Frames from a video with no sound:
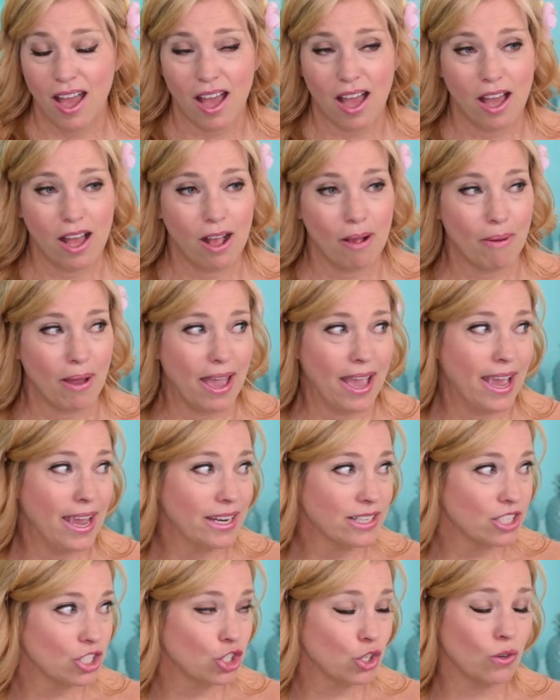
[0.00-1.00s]
I
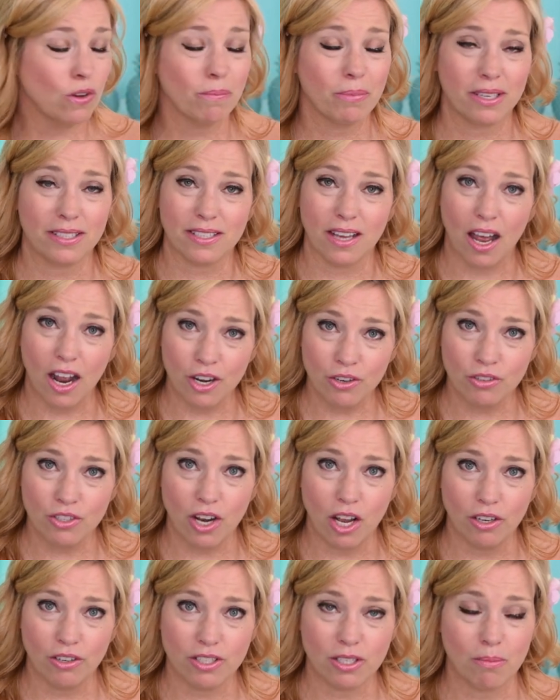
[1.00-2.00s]
hate to do it, but it's
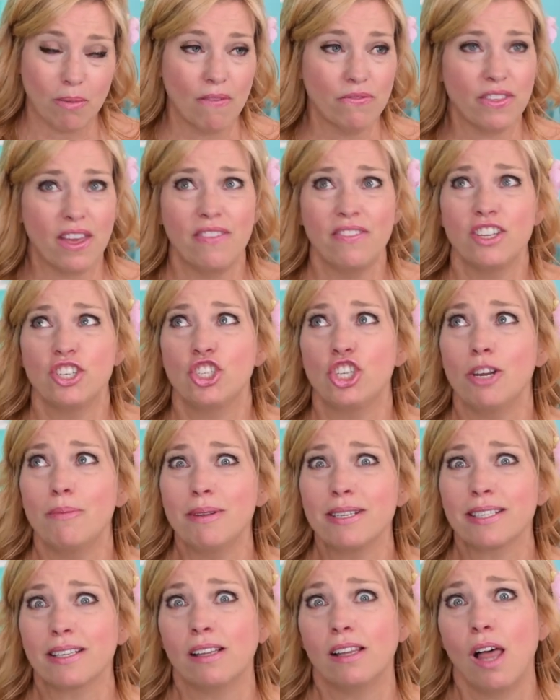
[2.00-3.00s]
$100 a month, and the gym
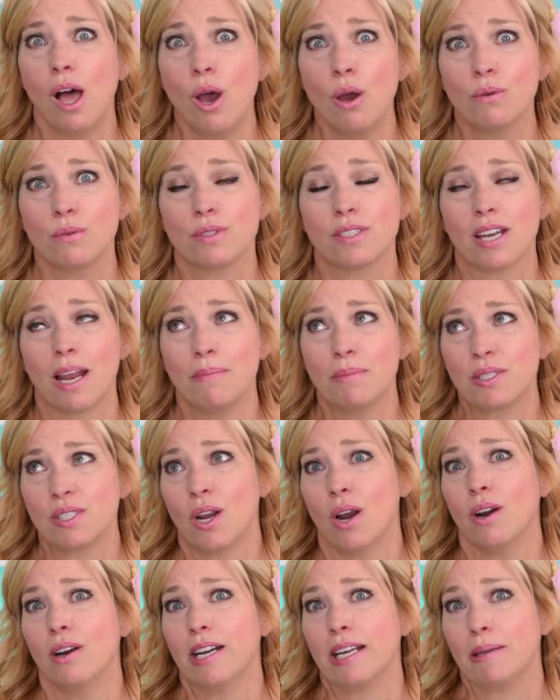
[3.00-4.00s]
is closed. I'm
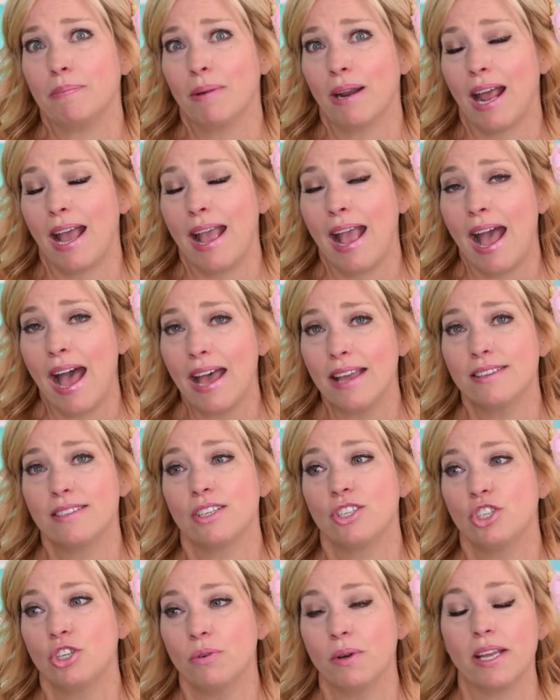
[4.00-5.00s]
sorry, but I had
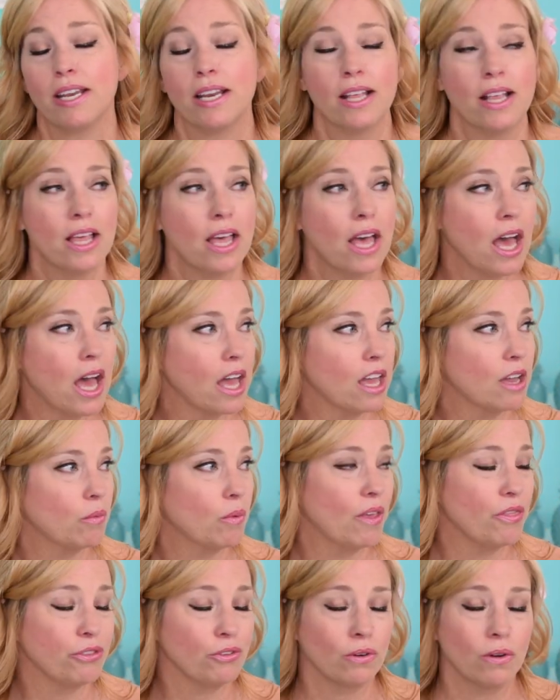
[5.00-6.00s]
to do it. I
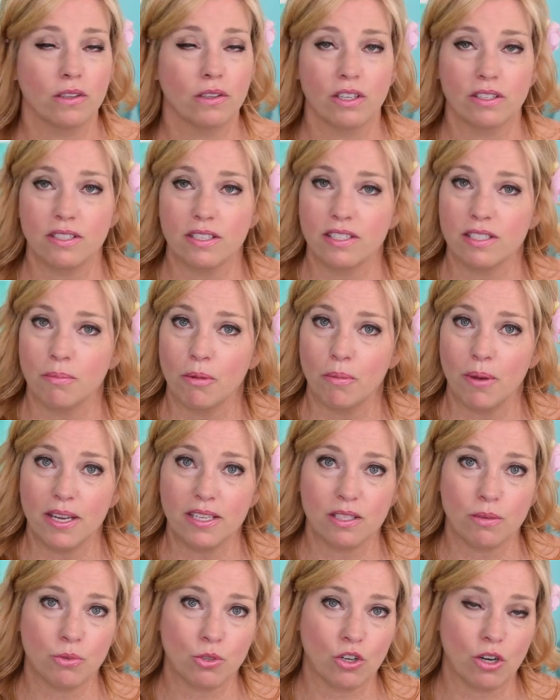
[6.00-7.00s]
went through and looked at some of my
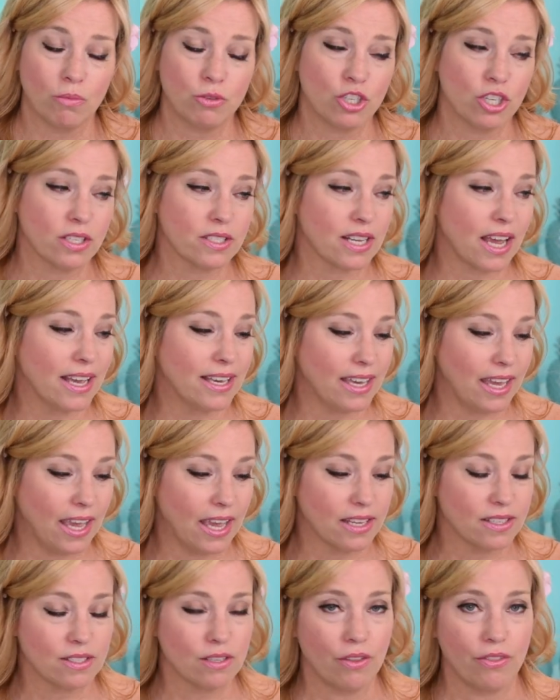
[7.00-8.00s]
subscriptions. I
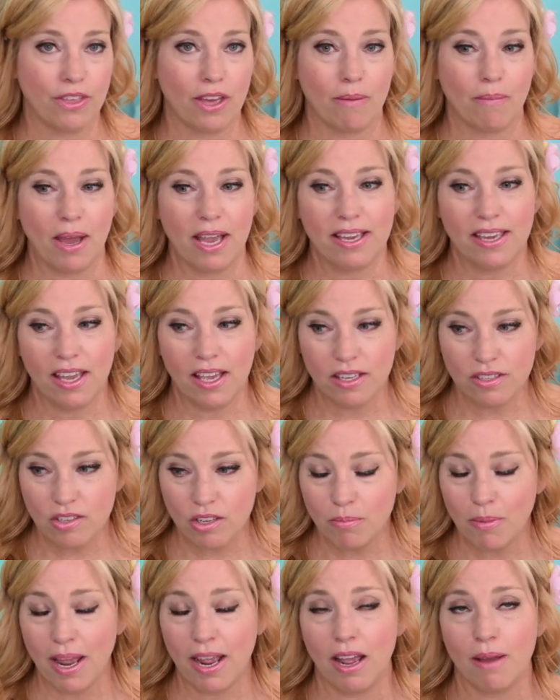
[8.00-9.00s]
canceled them. I canceled
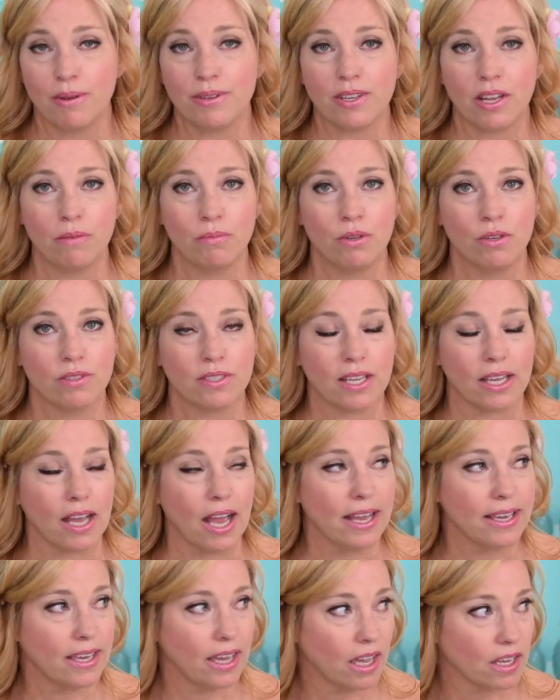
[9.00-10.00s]
my Amazon Music.
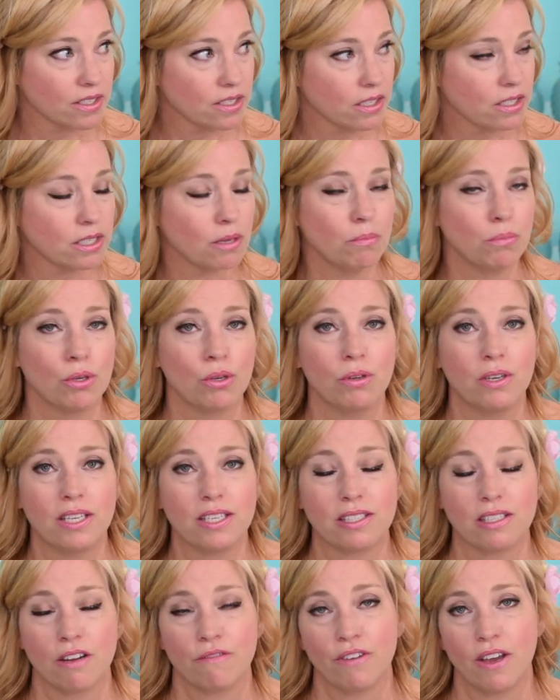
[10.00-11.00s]
I canceled some beauty
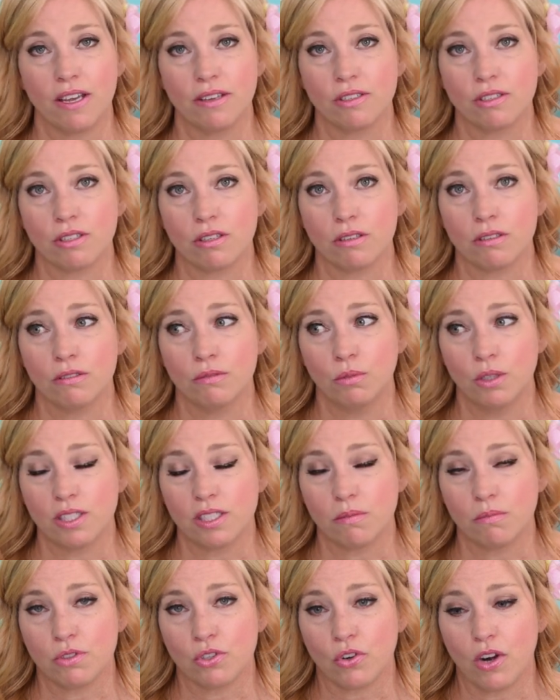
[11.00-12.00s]
stuff I was
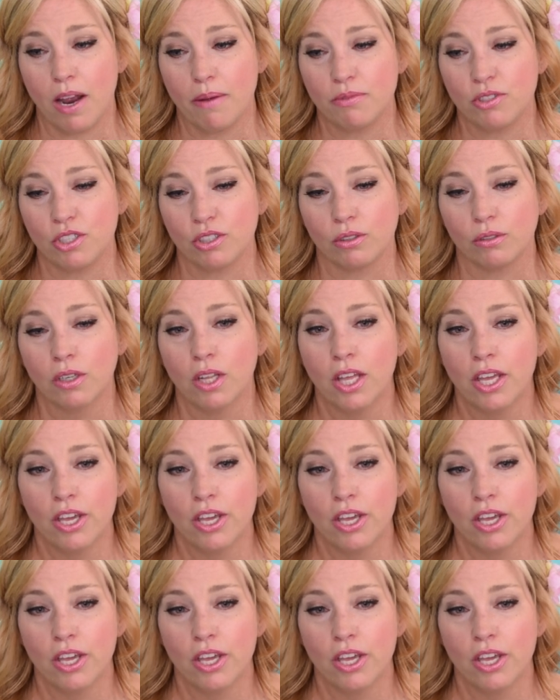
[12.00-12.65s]
subscribed to.